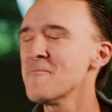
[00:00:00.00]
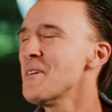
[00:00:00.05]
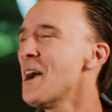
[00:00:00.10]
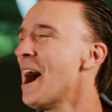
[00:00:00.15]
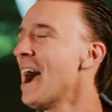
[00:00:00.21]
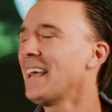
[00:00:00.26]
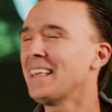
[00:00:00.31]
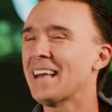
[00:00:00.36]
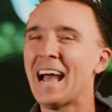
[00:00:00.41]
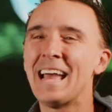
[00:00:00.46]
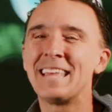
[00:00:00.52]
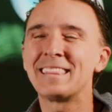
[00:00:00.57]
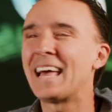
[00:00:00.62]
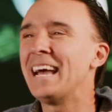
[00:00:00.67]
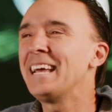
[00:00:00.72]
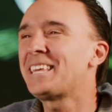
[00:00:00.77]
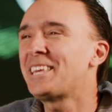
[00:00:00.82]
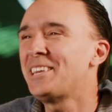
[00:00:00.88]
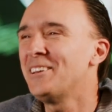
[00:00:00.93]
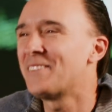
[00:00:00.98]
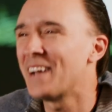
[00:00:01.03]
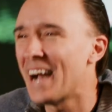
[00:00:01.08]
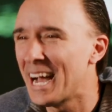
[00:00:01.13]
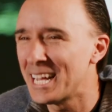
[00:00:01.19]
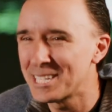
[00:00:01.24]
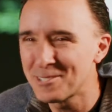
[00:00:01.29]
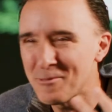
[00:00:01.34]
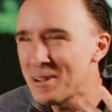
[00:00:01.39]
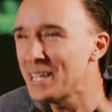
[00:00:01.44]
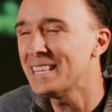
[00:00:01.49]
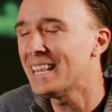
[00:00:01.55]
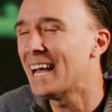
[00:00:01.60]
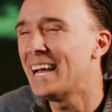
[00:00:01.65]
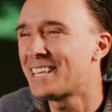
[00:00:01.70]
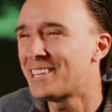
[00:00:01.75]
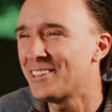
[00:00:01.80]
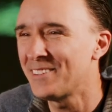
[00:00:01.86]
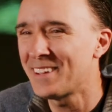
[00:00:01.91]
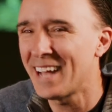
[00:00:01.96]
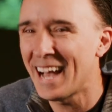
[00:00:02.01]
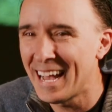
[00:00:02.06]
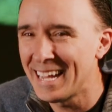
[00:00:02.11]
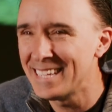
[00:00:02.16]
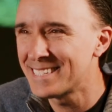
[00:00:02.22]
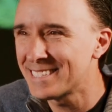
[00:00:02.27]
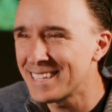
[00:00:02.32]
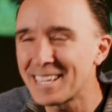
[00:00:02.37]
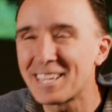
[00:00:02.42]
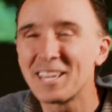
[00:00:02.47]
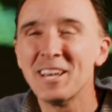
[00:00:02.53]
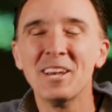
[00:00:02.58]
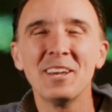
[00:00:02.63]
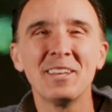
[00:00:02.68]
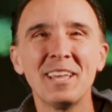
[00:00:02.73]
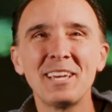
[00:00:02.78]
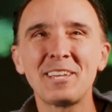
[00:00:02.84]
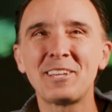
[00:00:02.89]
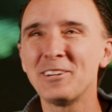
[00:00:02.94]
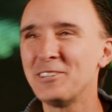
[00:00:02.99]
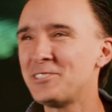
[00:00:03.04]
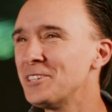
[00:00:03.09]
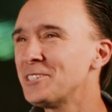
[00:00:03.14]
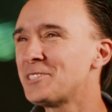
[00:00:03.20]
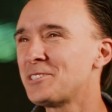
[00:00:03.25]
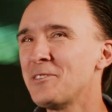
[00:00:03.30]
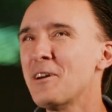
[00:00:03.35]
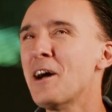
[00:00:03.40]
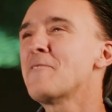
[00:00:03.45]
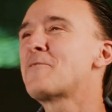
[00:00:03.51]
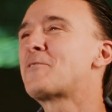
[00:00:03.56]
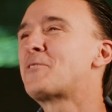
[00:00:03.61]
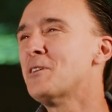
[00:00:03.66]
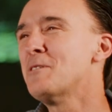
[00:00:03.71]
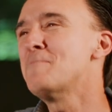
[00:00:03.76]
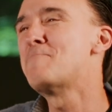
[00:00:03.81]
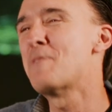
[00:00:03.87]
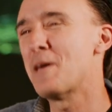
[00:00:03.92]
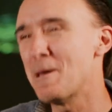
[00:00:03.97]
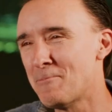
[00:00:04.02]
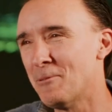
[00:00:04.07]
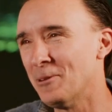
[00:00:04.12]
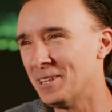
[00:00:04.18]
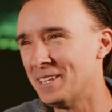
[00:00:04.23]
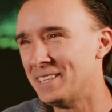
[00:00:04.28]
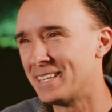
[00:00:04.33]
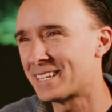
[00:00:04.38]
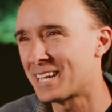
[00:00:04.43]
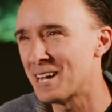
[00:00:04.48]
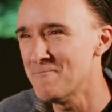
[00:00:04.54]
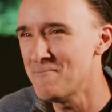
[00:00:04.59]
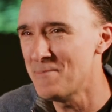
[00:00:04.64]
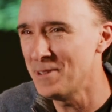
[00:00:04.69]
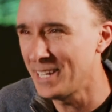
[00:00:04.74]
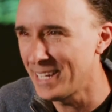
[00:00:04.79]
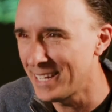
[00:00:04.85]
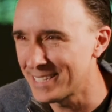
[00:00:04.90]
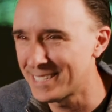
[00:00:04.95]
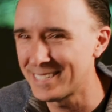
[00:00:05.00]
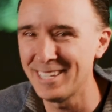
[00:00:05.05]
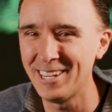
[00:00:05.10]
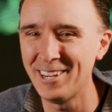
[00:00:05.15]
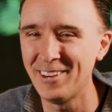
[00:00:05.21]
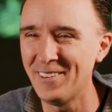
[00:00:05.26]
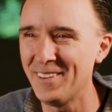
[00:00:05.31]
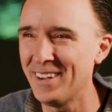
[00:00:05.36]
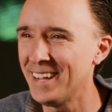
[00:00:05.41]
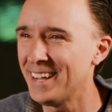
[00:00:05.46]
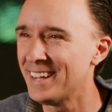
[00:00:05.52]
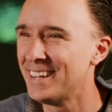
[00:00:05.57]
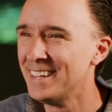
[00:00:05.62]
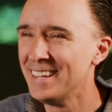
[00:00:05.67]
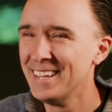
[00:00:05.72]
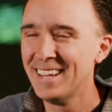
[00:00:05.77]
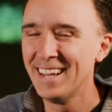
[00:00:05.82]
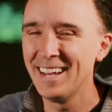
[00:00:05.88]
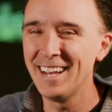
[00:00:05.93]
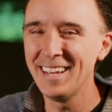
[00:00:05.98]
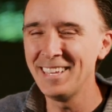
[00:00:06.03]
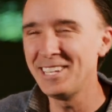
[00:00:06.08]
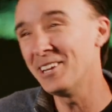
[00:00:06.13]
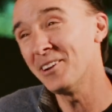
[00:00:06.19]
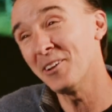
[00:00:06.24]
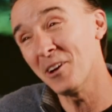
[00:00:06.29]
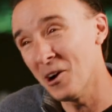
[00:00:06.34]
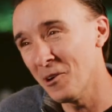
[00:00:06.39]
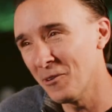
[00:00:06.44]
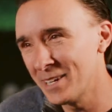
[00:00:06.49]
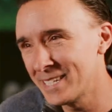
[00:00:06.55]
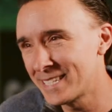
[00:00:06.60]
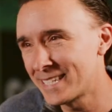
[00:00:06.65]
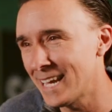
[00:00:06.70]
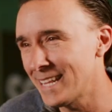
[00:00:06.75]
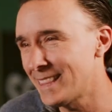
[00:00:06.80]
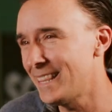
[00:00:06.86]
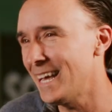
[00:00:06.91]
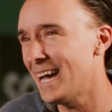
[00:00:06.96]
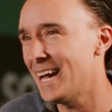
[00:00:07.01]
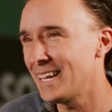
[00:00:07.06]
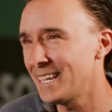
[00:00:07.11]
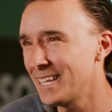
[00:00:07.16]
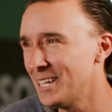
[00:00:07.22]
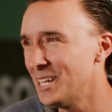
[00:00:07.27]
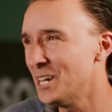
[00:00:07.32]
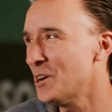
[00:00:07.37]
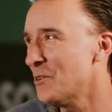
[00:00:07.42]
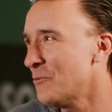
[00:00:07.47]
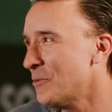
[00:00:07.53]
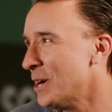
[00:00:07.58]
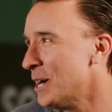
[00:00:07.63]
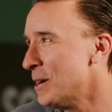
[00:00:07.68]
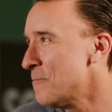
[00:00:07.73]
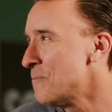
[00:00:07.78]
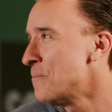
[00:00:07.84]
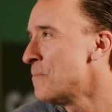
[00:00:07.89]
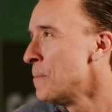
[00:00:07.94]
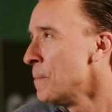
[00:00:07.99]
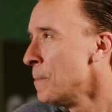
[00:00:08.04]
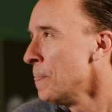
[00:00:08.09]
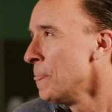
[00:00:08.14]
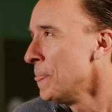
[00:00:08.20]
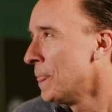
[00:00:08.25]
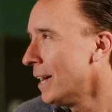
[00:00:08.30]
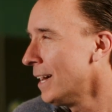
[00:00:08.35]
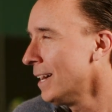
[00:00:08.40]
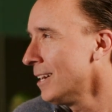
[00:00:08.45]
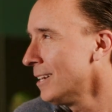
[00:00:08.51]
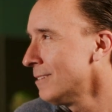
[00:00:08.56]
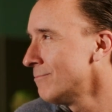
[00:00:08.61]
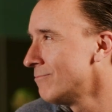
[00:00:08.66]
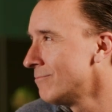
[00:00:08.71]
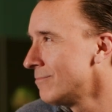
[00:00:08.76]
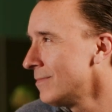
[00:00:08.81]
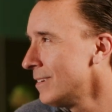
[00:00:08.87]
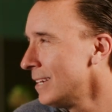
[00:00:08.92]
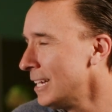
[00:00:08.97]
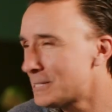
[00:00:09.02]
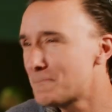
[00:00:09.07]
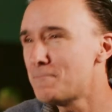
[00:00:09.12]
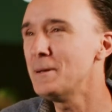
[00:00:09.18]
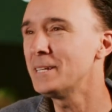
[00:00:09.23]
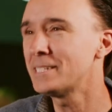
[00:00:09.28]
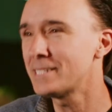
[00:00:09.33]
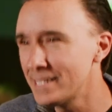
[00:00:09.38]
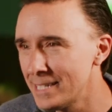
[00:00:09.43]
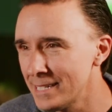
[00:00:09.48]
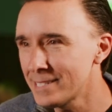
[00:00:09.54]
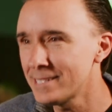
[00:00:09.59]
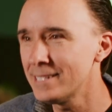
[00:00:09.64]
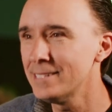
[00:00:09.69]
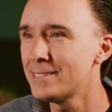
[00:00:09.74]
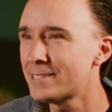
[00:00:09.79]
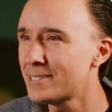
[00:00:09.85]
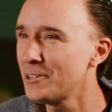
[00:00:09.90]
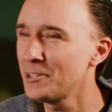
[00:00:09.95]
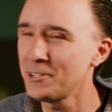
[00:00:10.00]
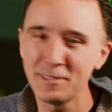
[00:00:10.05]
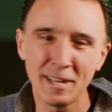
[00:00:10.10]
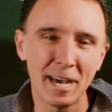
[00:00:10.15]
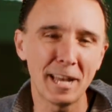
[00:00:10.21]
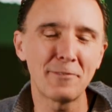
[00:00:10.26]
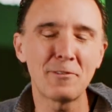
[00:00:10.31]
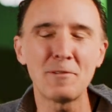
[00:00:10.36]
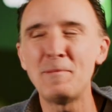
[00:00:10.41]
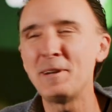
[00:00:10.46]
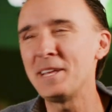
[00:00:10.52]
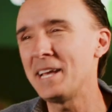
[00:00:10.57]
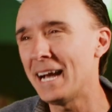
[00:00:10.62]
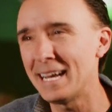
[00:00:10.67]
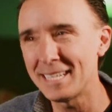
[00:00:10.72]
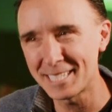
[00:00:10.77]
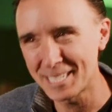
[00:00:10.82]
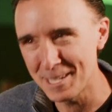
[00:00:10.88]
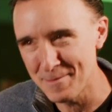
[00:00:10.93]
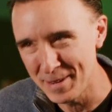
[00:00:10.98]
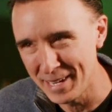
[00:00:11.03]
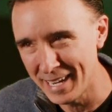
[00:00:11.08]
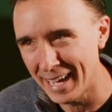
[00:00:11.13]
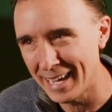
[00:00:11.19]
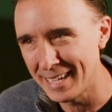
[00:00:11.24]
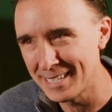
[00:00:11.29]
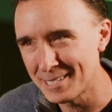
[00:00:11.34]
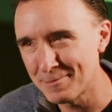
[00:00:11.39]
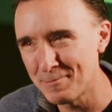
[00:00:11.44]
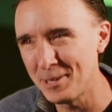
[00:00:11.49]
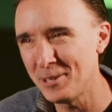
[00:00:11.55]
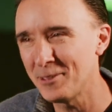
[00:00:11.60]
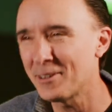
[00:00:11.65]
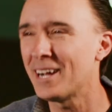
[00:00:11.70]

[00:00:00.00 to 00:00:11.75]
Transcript: I like you guys. We like you guys. like you have good people in the company. So, and you don't always get that, you know. It's business, and so not everybody has to be nice, but you